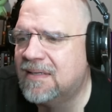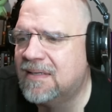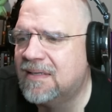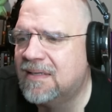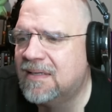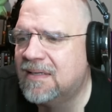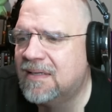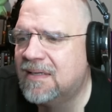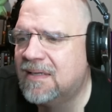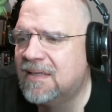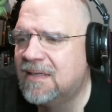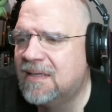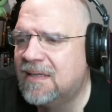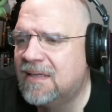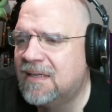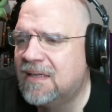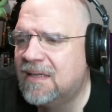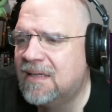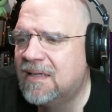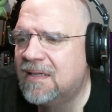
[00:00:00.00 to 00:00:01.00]

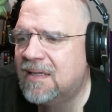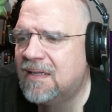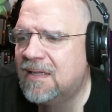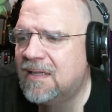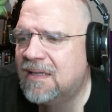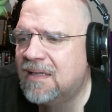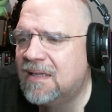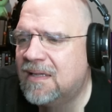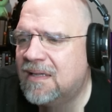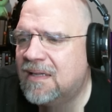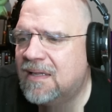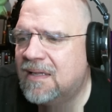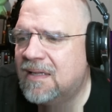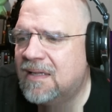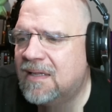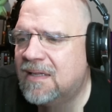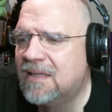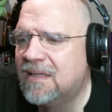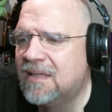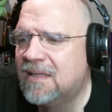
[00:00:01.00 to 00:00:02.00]

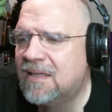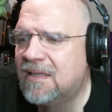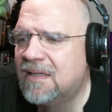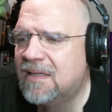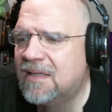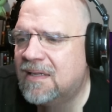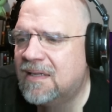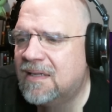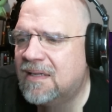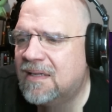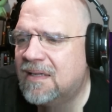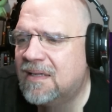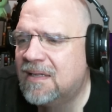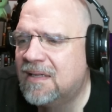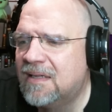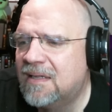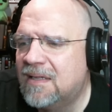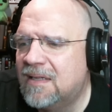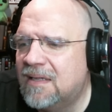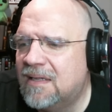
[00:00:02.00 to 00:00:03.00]

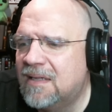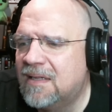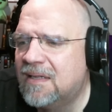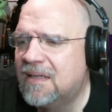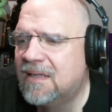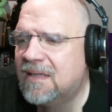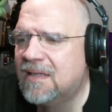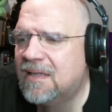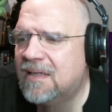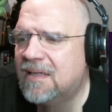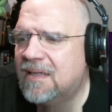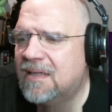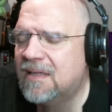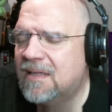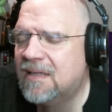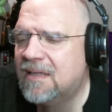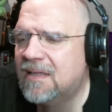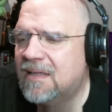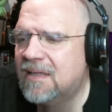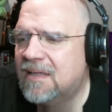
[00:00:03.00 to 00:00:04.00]

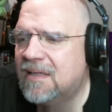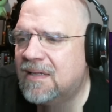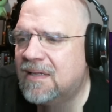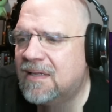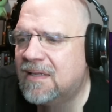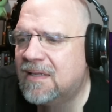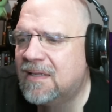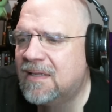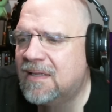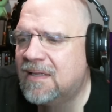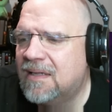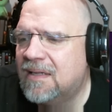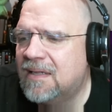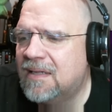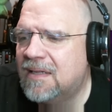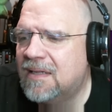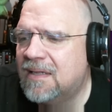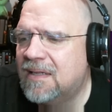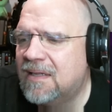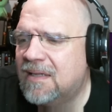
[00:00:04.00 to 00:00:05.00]

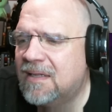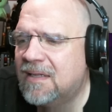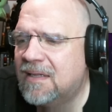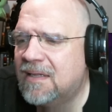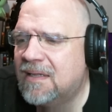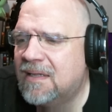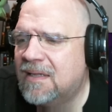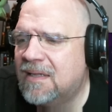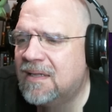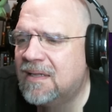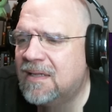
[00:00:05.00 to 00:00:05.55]
(no one is talking)